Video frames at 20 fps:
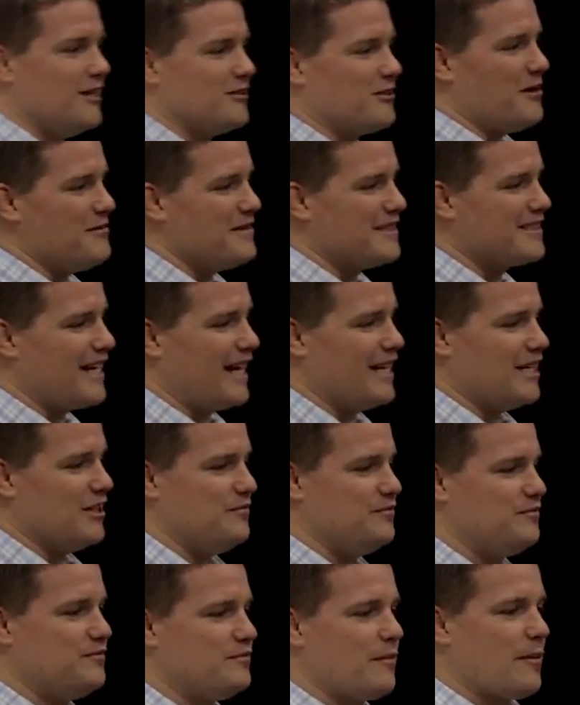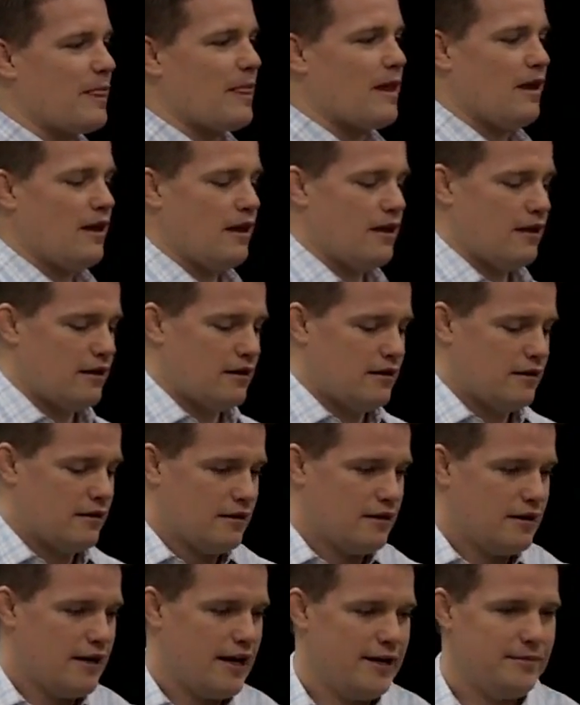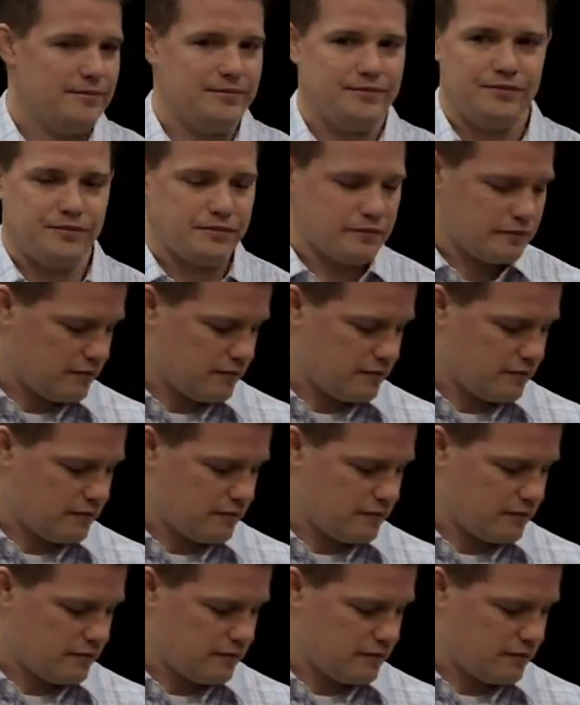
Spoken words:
So I'm excited. Okay.